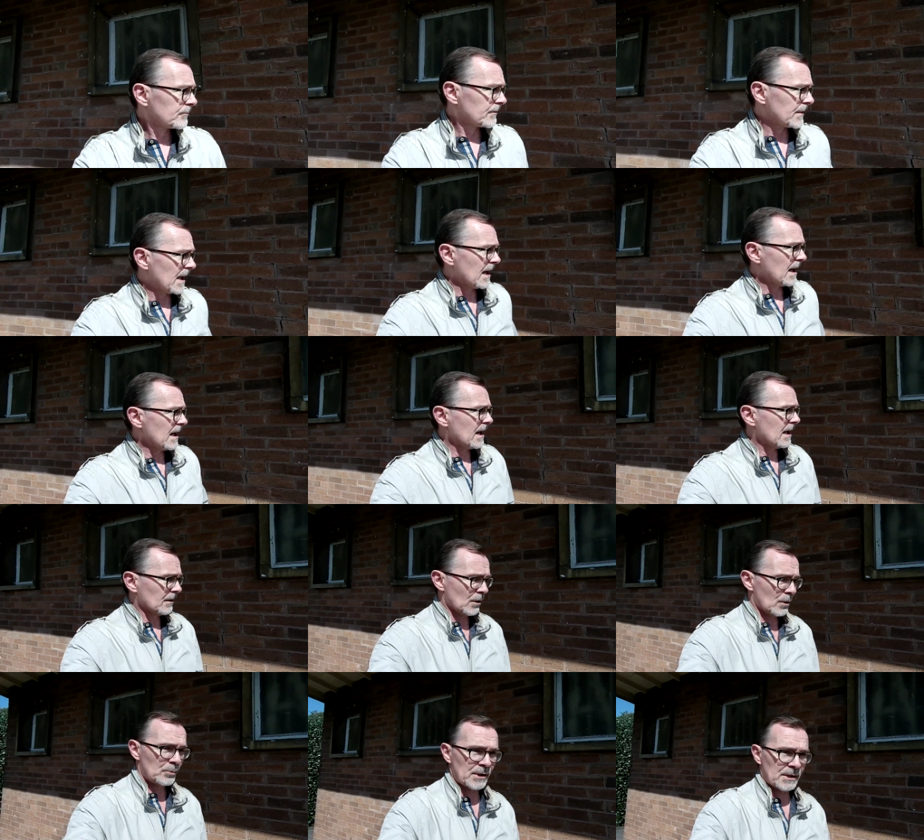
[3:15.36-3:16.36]
Uh, a
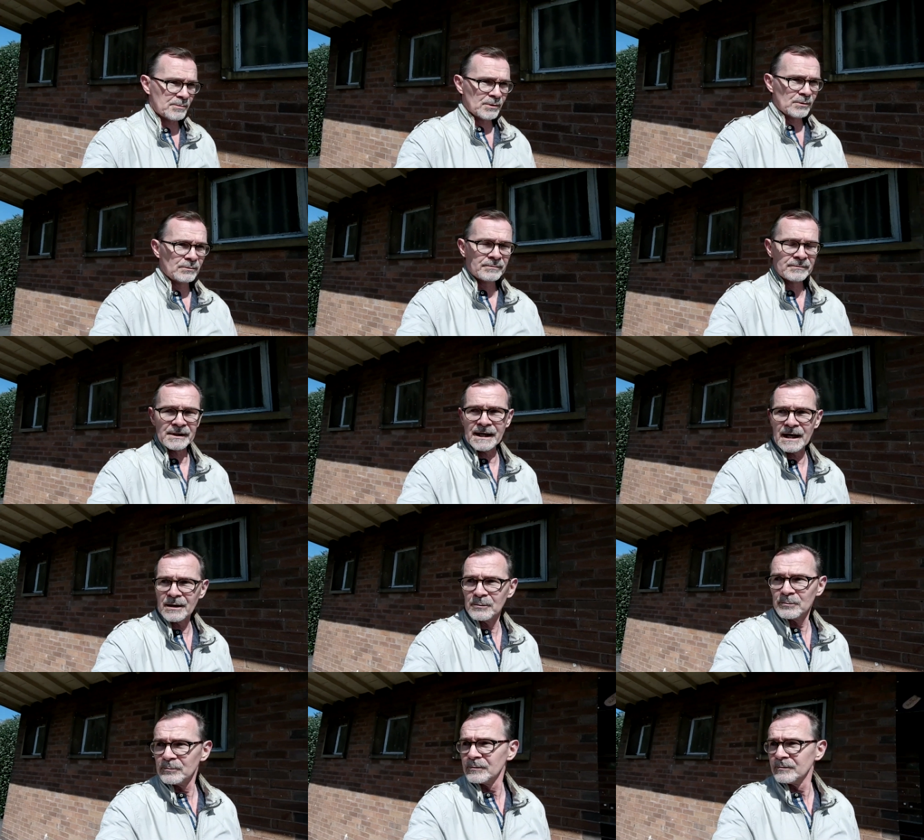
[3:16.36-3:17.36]
lot of people, you know,
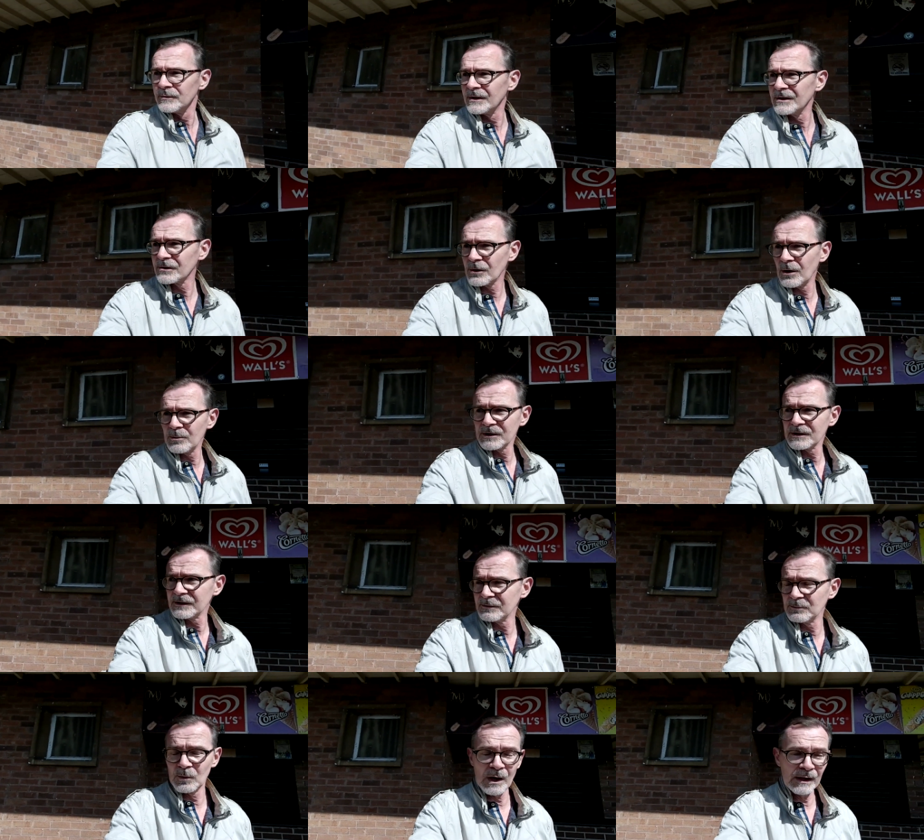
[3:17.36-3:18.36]
describe this as
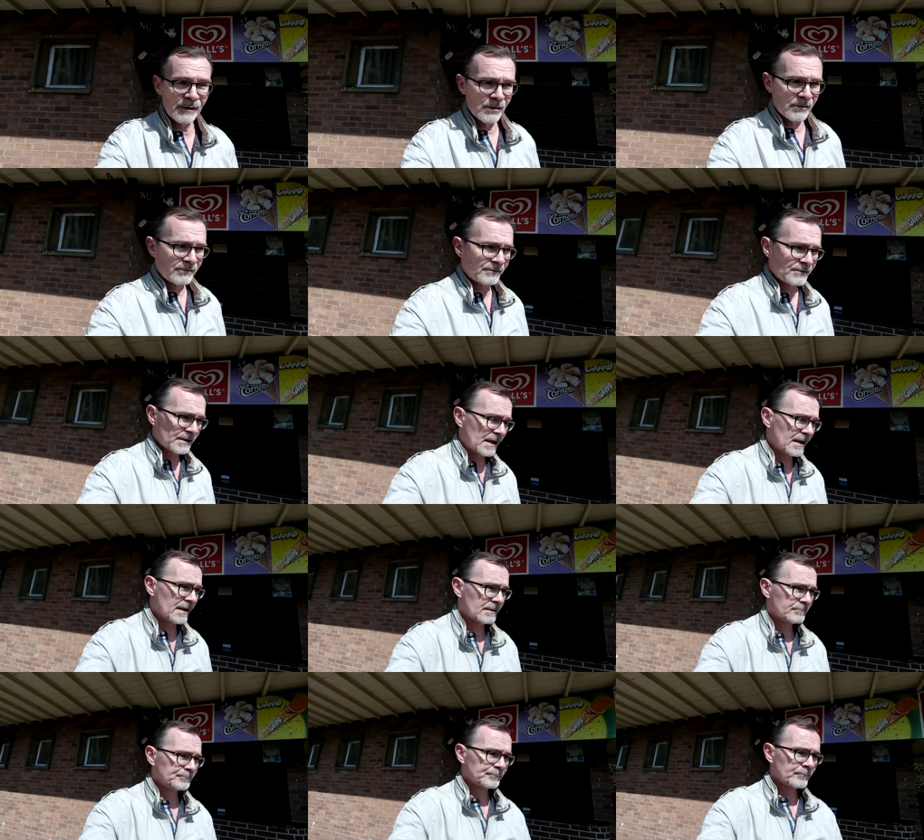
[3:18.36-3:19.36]
well loved uh,
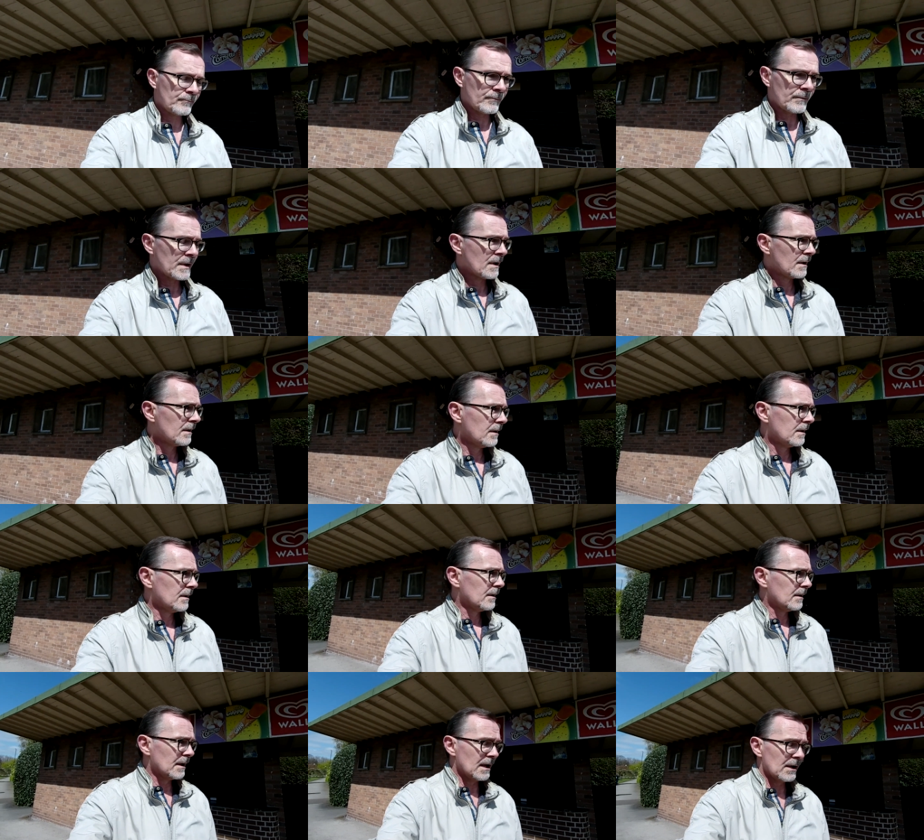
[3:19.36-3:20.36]

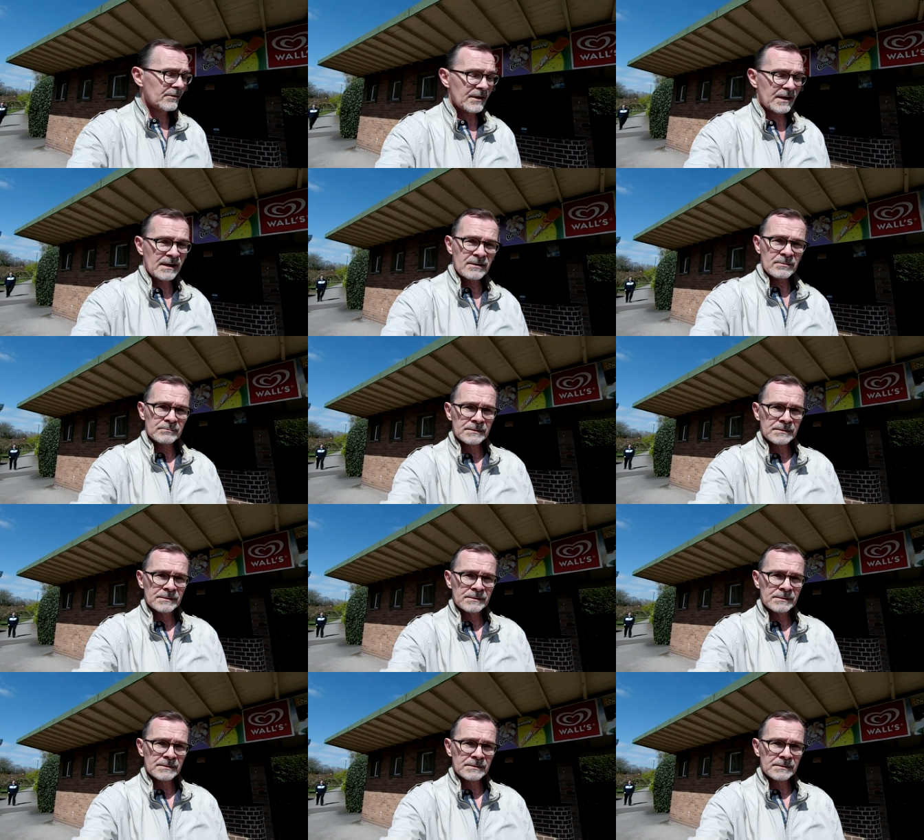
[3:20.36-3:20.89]
uh, thing.